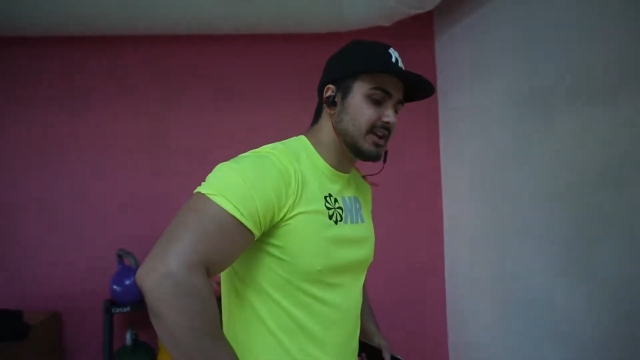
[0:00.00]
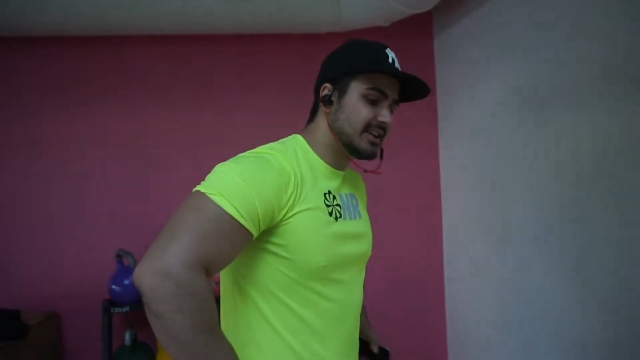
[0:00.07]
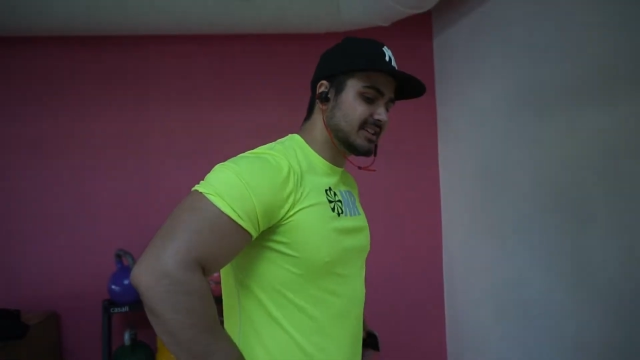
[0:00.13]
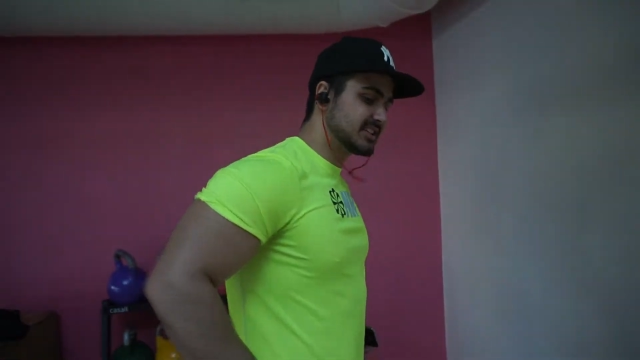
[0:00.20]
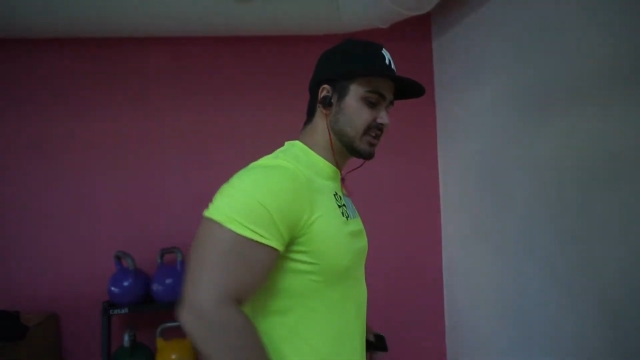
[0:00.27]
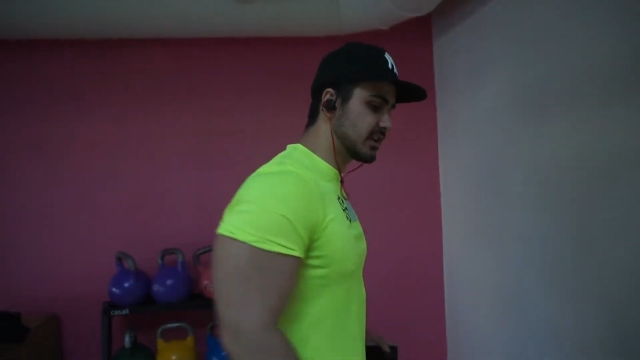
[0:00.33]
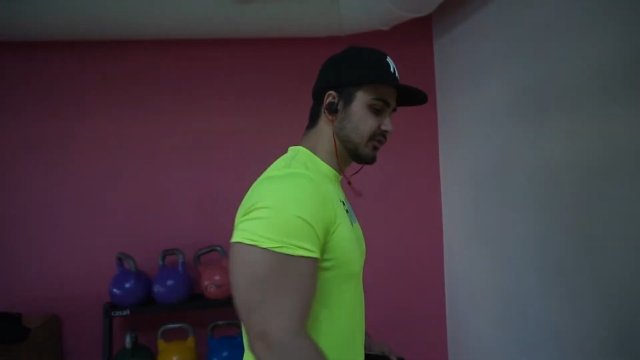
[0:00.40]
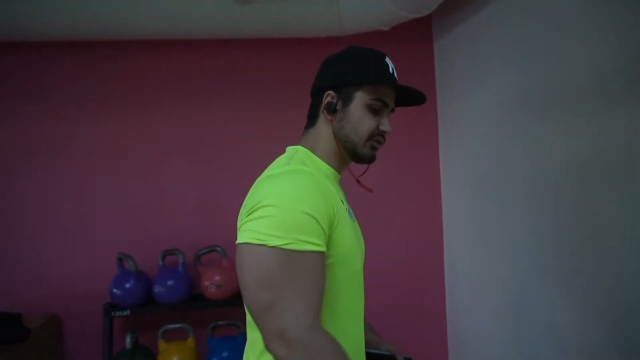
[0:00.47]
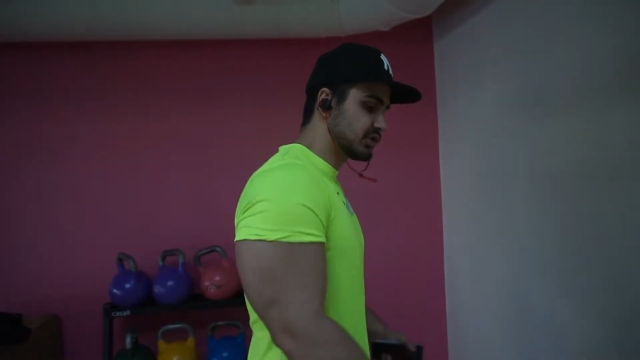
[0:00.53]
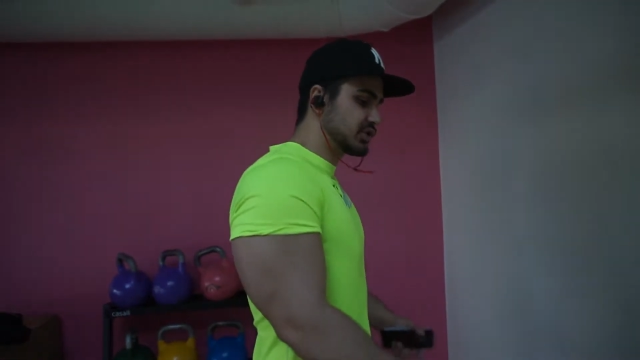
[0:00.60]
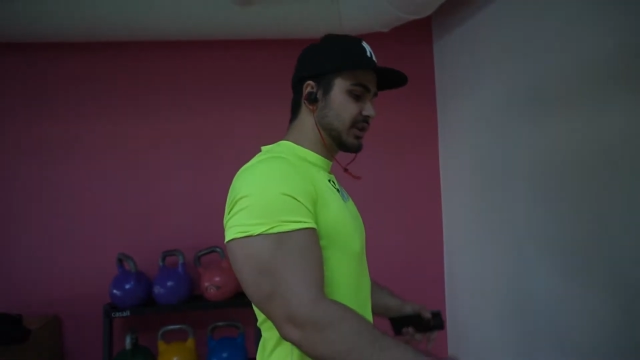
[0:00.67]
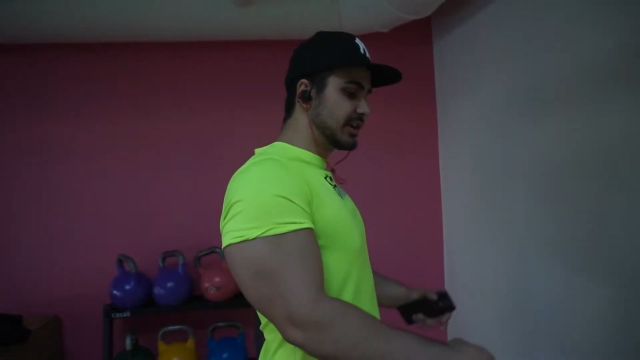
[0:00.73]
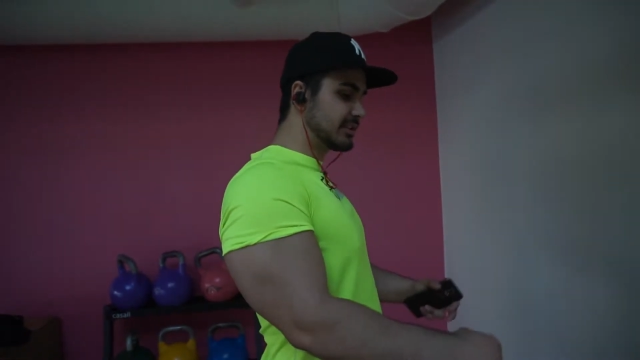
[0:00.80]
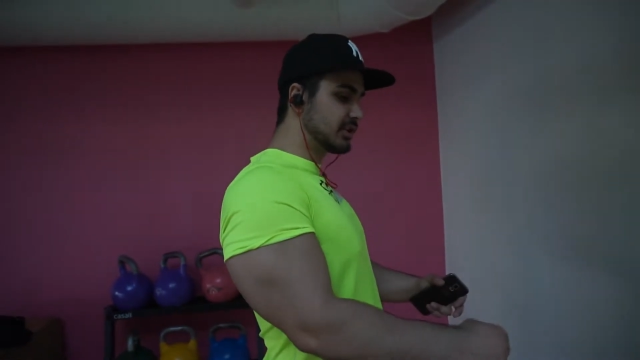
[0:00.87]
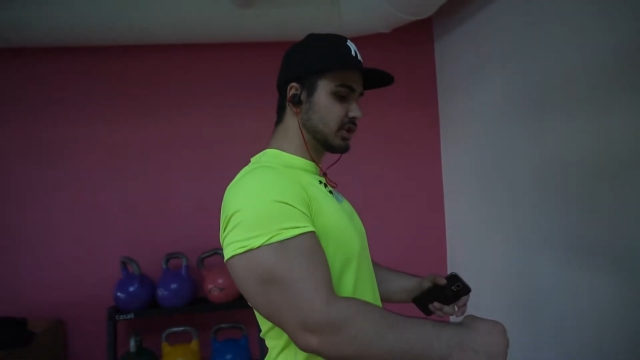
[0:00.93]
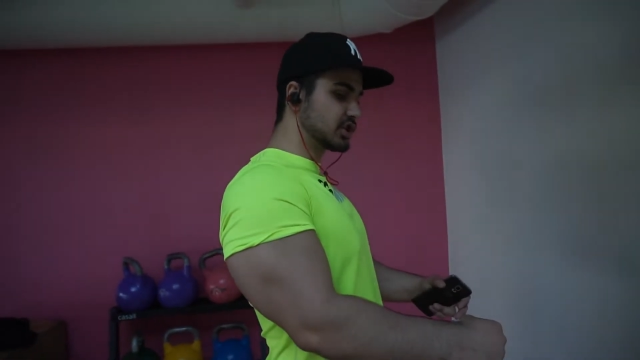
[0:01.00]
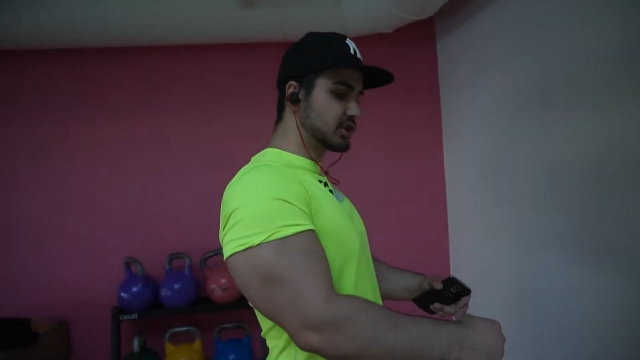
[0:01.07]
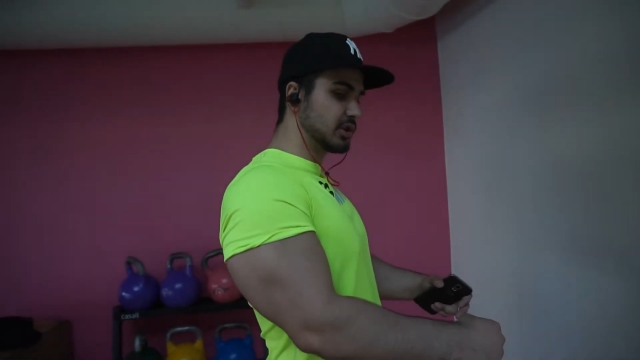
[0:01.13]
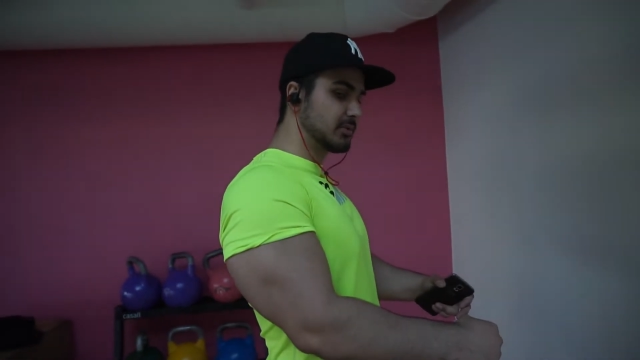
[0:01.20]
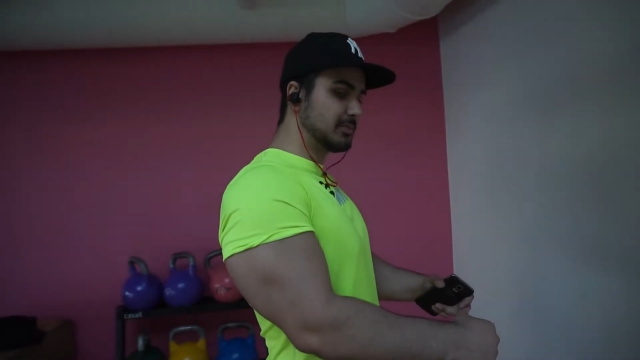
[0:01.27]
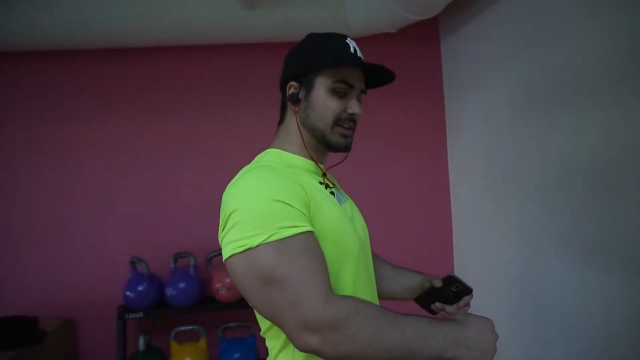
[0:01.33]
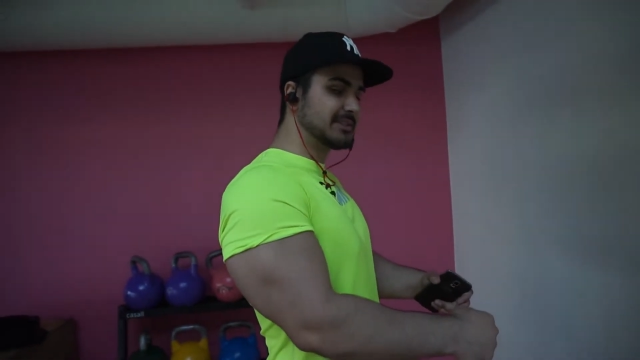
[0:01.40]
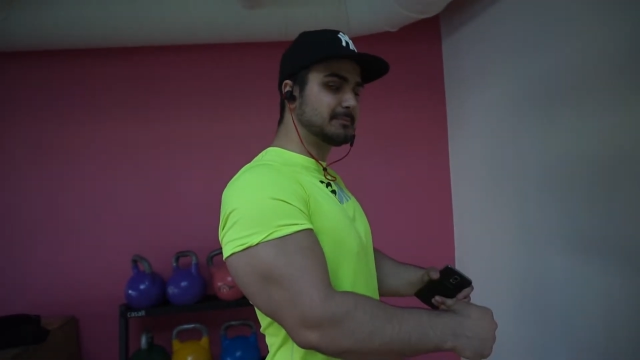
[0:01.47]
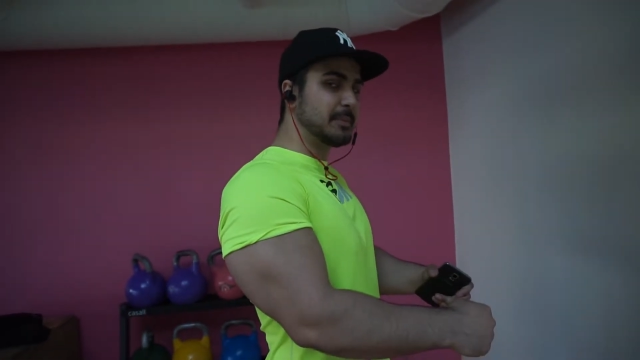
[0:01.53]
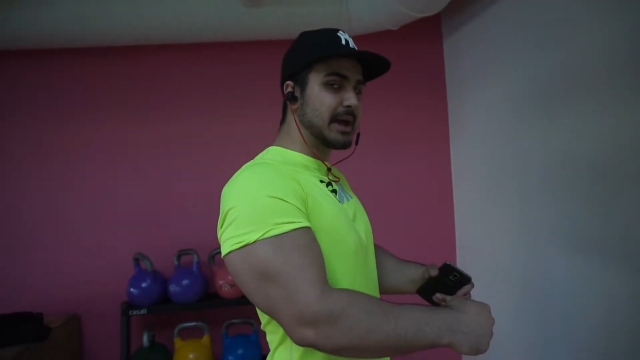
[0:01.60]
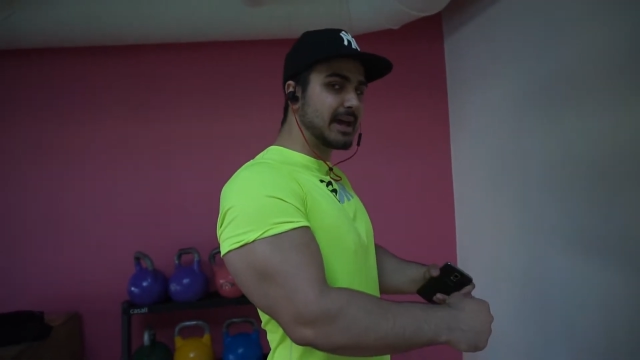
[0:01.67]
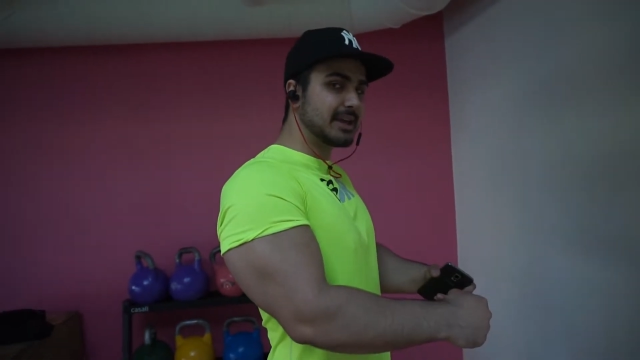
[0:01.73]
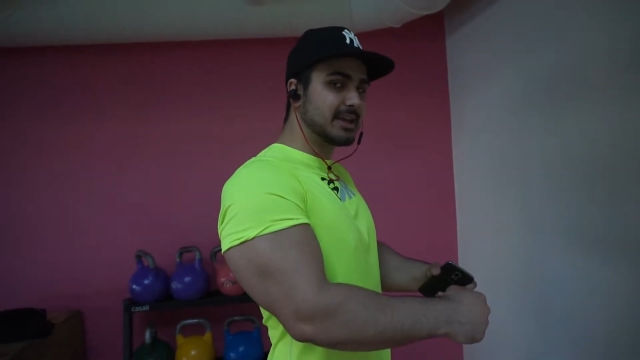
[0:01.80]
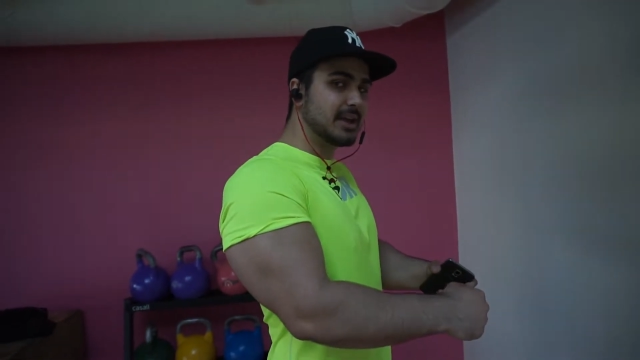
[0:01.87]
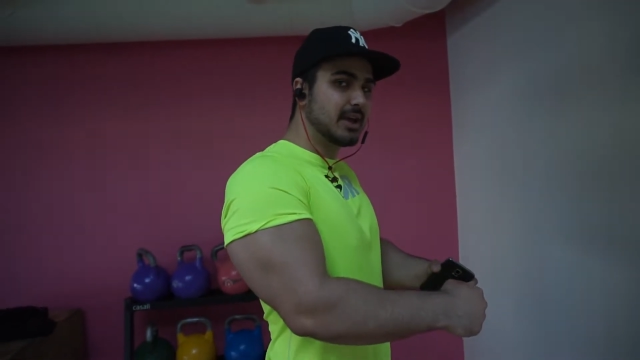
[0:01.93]
Instead of retracting your shoulder blades
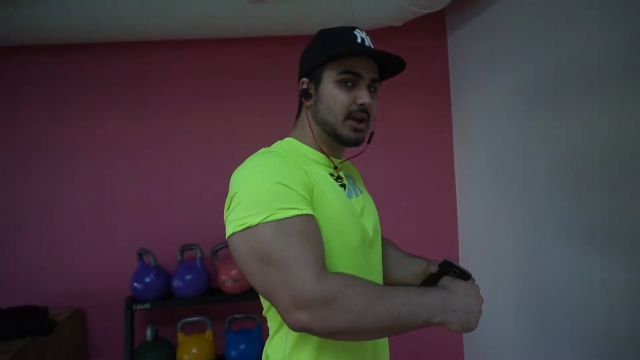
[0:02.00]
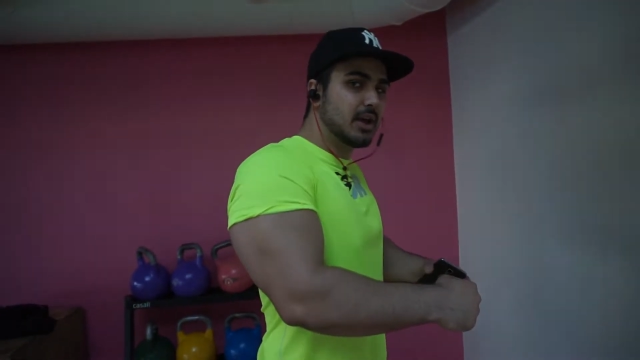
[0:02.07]
back,